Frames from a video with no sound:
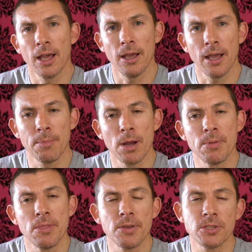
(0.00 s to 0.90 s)
I'm
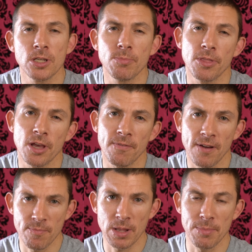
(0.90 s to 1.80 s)
hoping that the Super
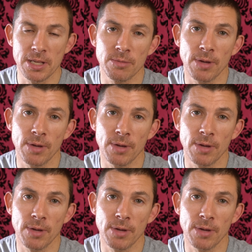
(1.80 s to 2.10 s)
35mm